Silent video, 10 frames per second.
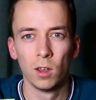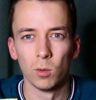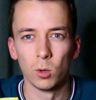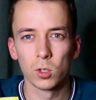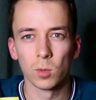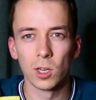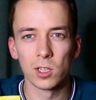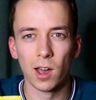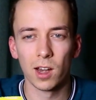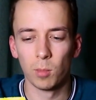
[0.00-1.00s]
We got some nice
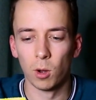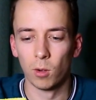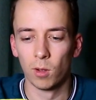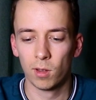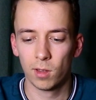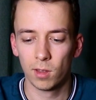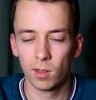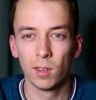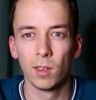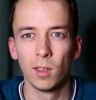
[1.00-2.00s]
Haribo.
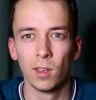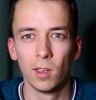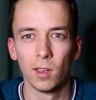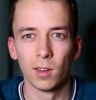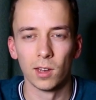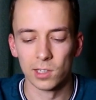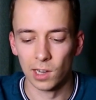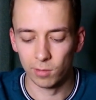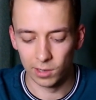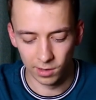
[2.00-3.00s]
That's
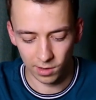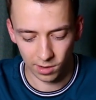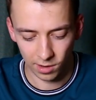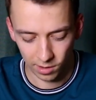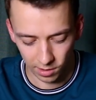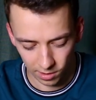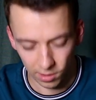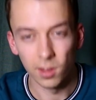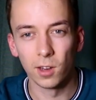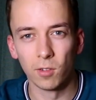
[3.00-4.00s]
lovely.
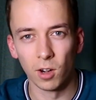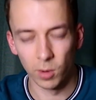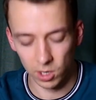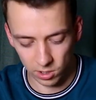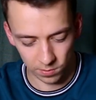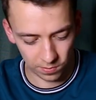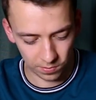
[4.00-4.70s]
Thank you very much.